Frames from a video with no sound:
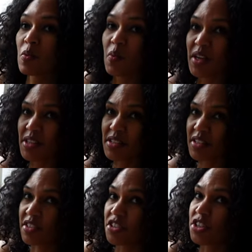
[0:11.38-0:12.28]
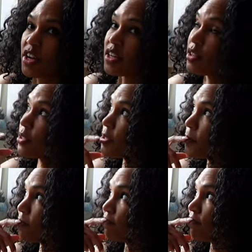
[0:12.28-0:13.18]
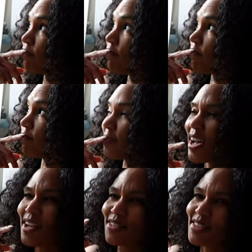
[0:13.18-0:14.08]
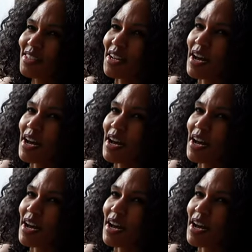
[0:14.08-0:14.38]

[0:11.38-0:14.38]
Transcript: way the sun is shining though, I don't see it